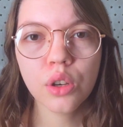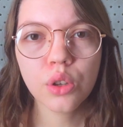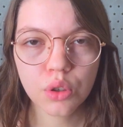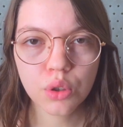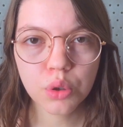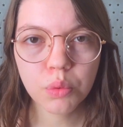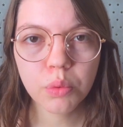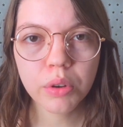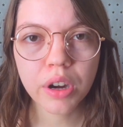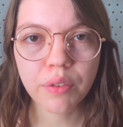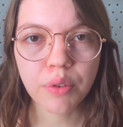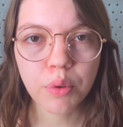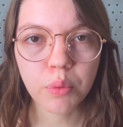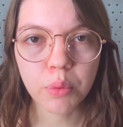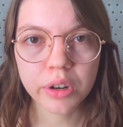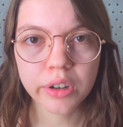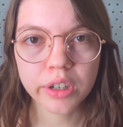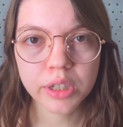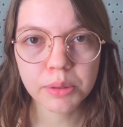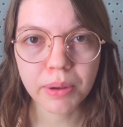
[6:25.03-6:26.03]
Do whatever
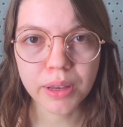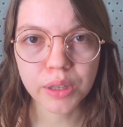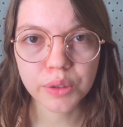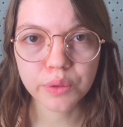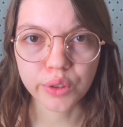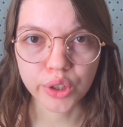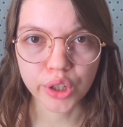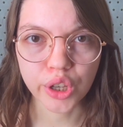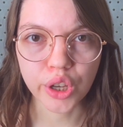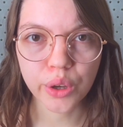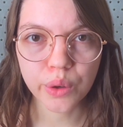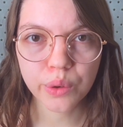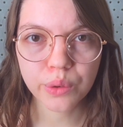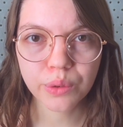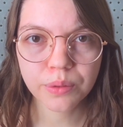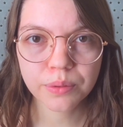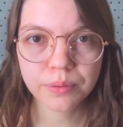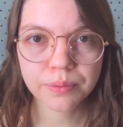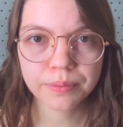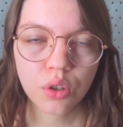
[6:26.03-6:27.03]
works best for you.
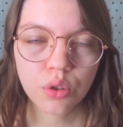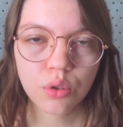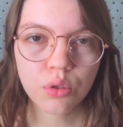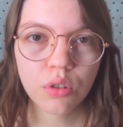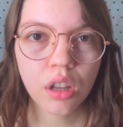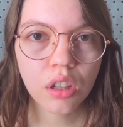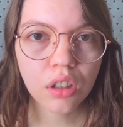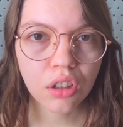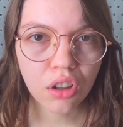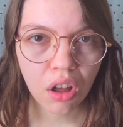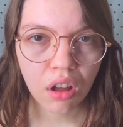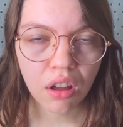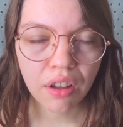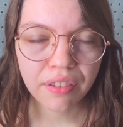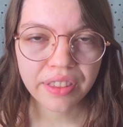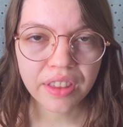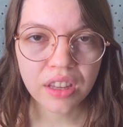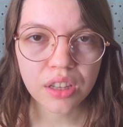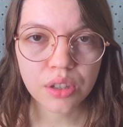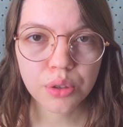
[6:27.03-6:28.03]
Do a lot
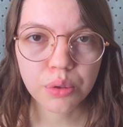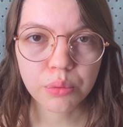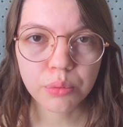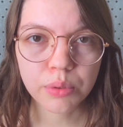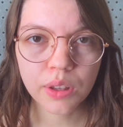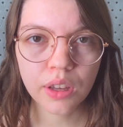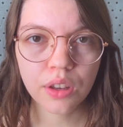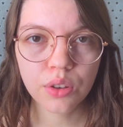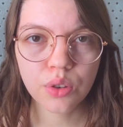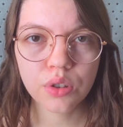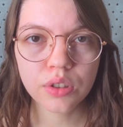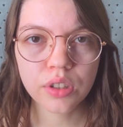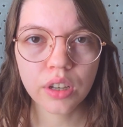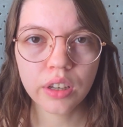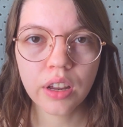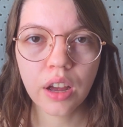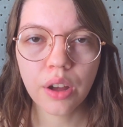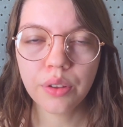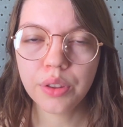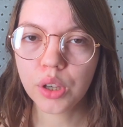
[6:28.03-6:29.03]
of this to really
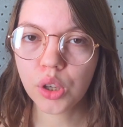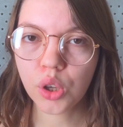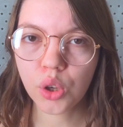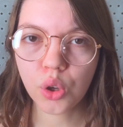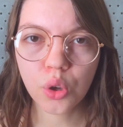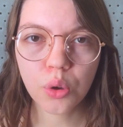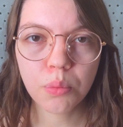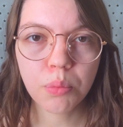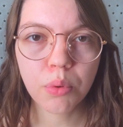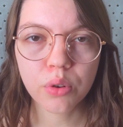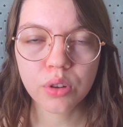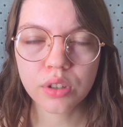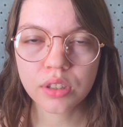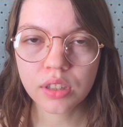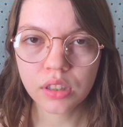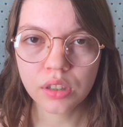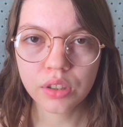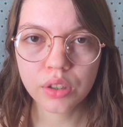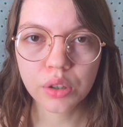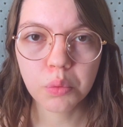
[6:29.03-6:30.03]
understand how the cube or
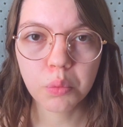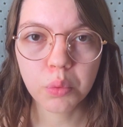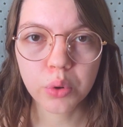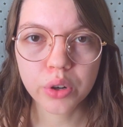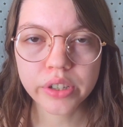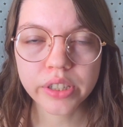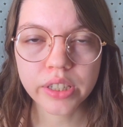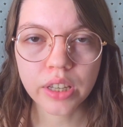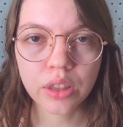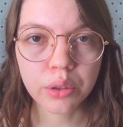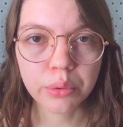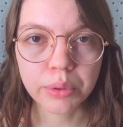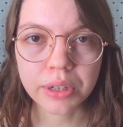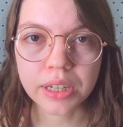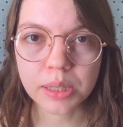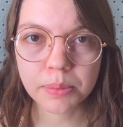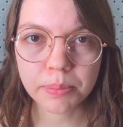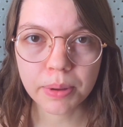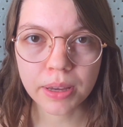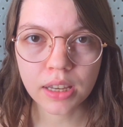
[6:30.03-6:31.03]
cylinder works in
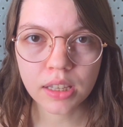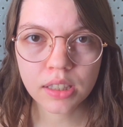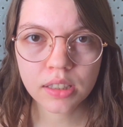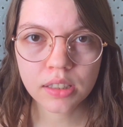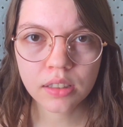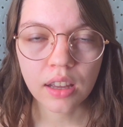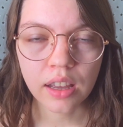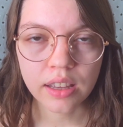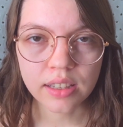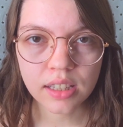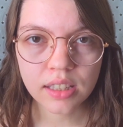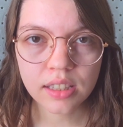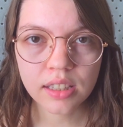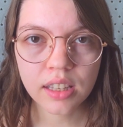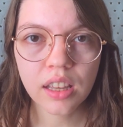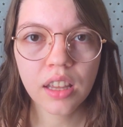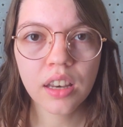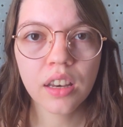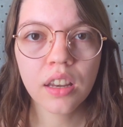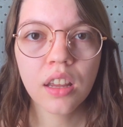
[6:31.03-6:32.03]
3D space. As I
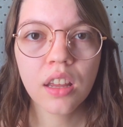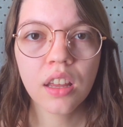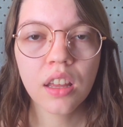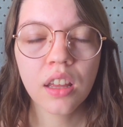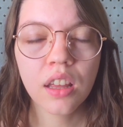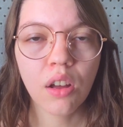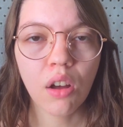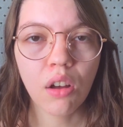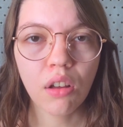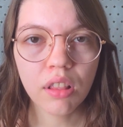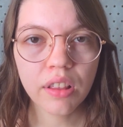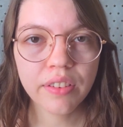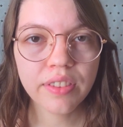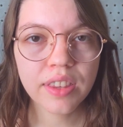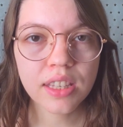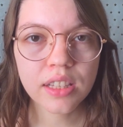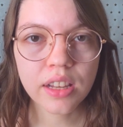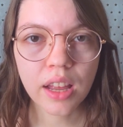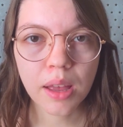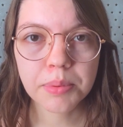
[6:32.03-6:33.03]
said, all of
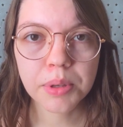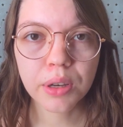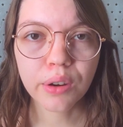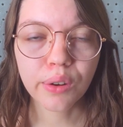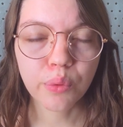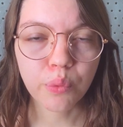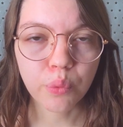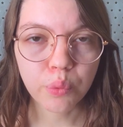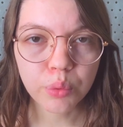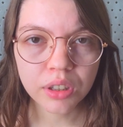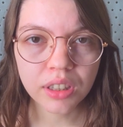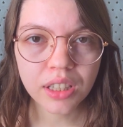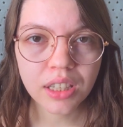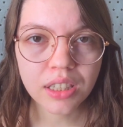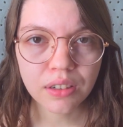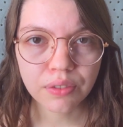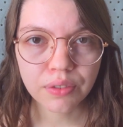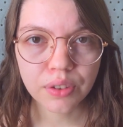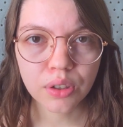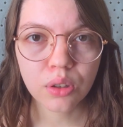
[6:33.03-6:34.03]
these steps are really
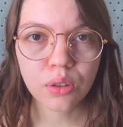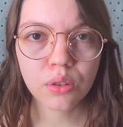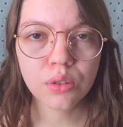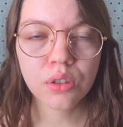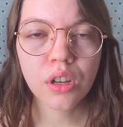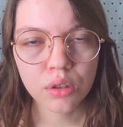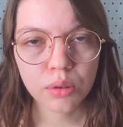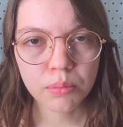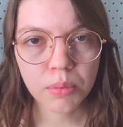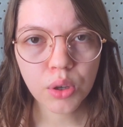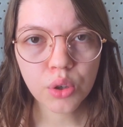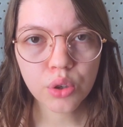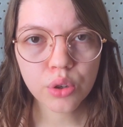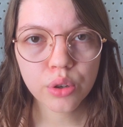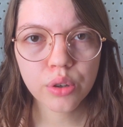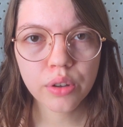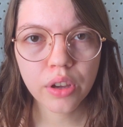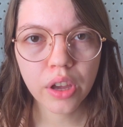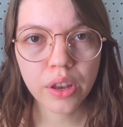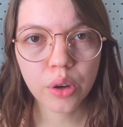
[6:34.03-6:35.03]
difficult, so make
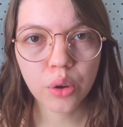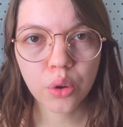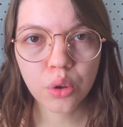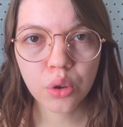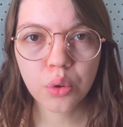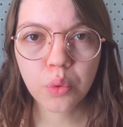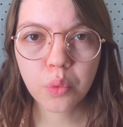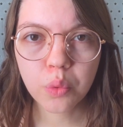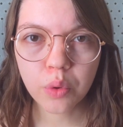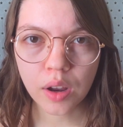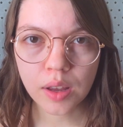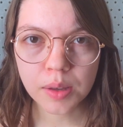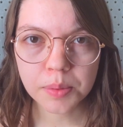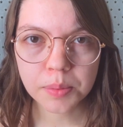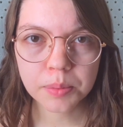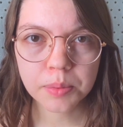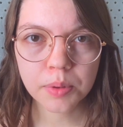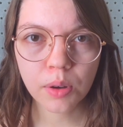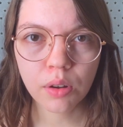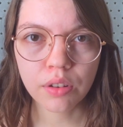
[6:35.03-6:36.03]
sure you get a good
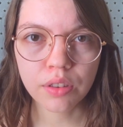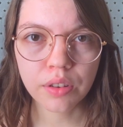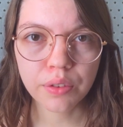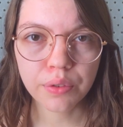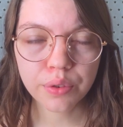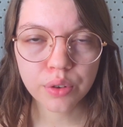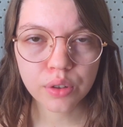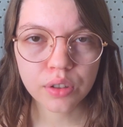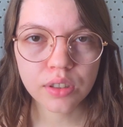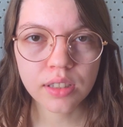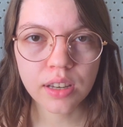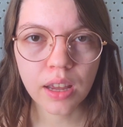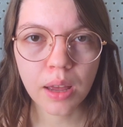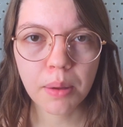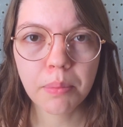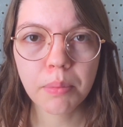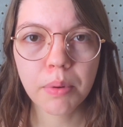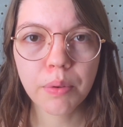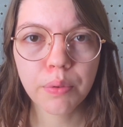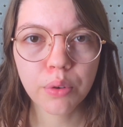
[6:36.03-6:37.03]
grasp on the first
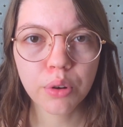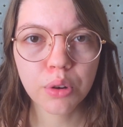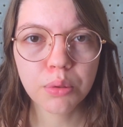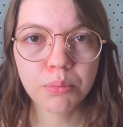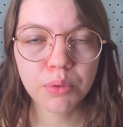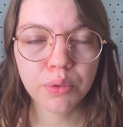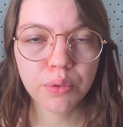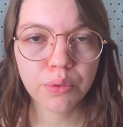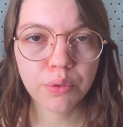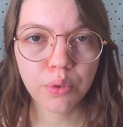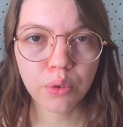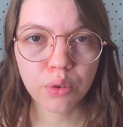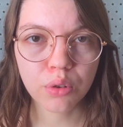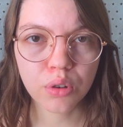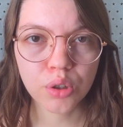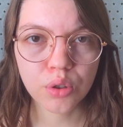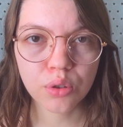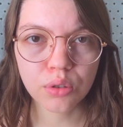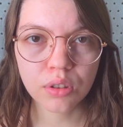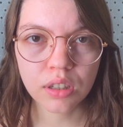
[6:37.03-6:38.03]
step before you move
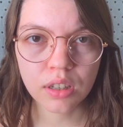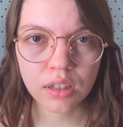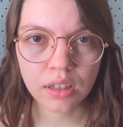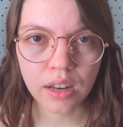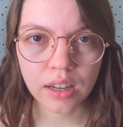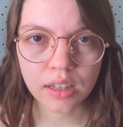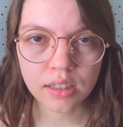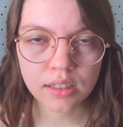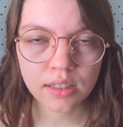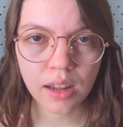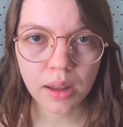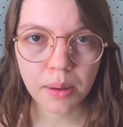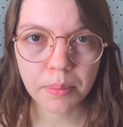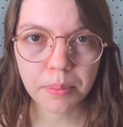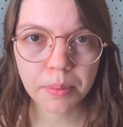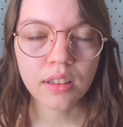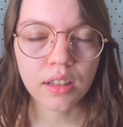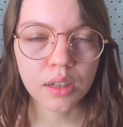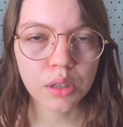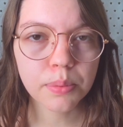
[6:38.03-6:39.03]
forward to the next step.
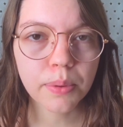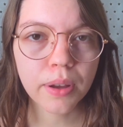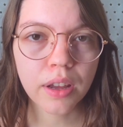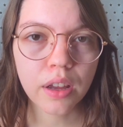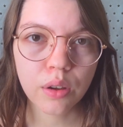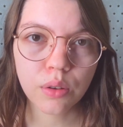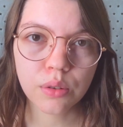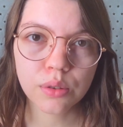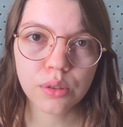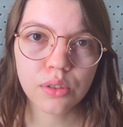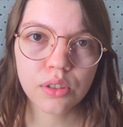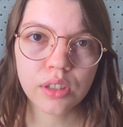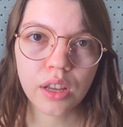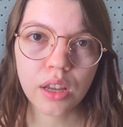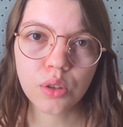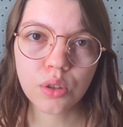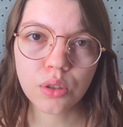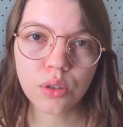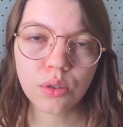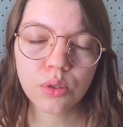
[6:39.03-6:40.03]
That's why I also
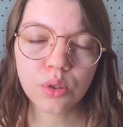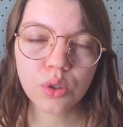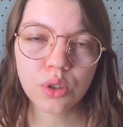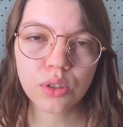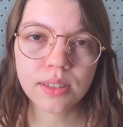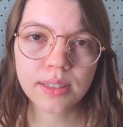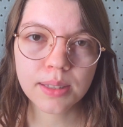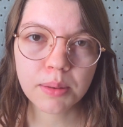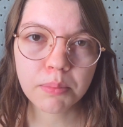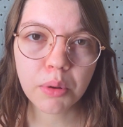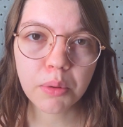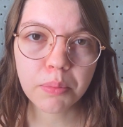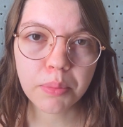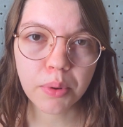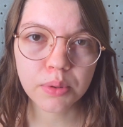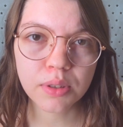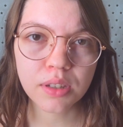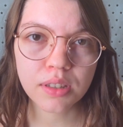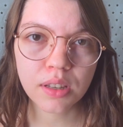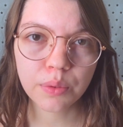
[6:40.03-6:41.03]
said to use just simple
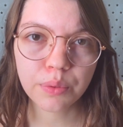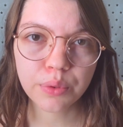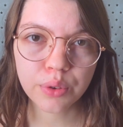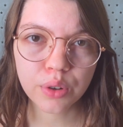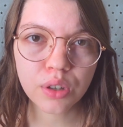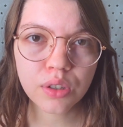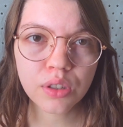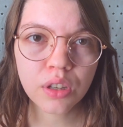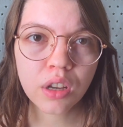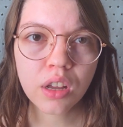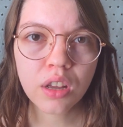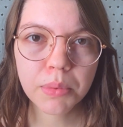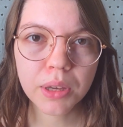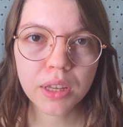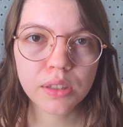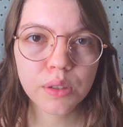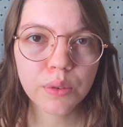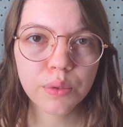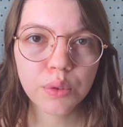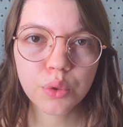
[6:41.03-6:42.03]
poses at first,
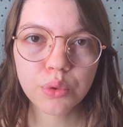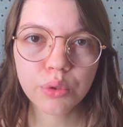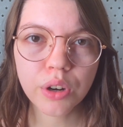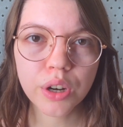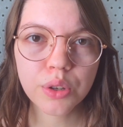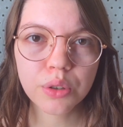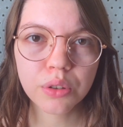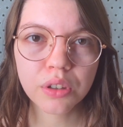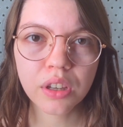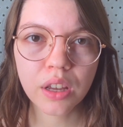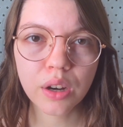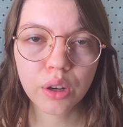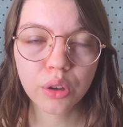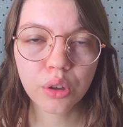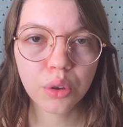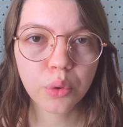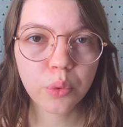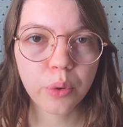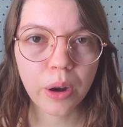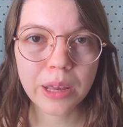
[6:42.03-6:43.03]
because if you try to get a
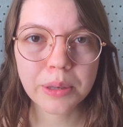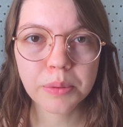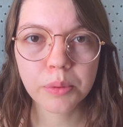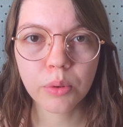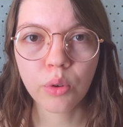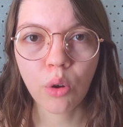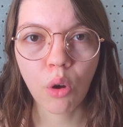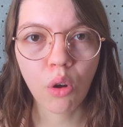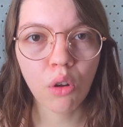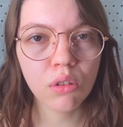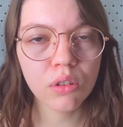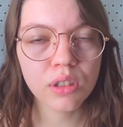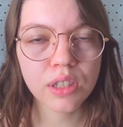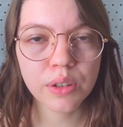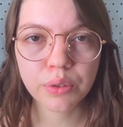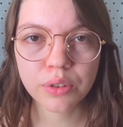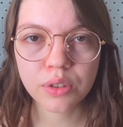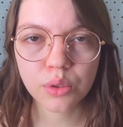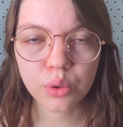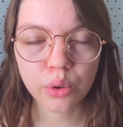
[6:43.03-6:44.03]
good grasp on all
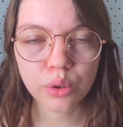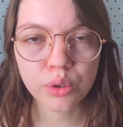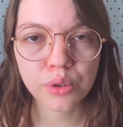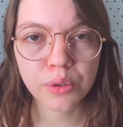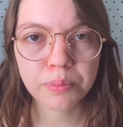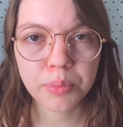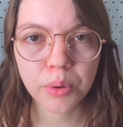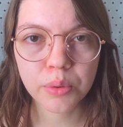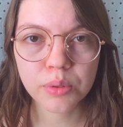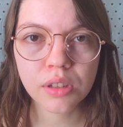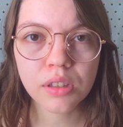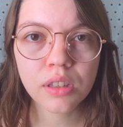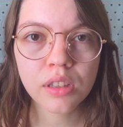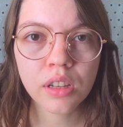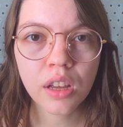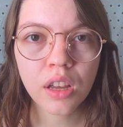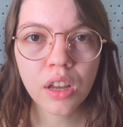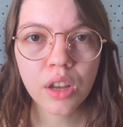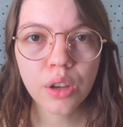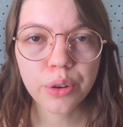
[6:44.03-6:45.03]
different sorts of poses,
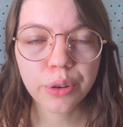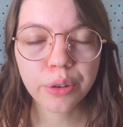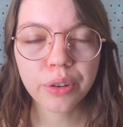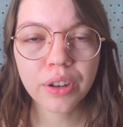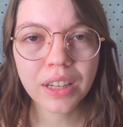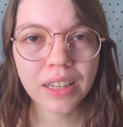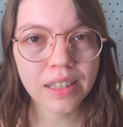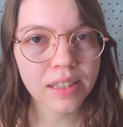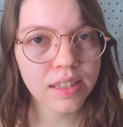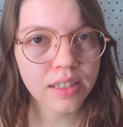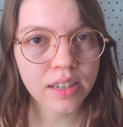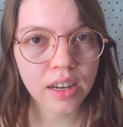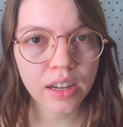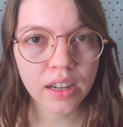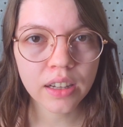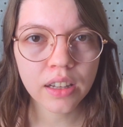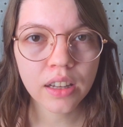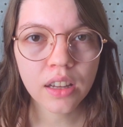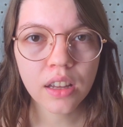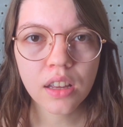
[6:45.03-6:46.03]
you're gonna get
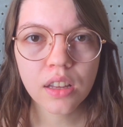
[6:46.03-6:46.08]
stuck.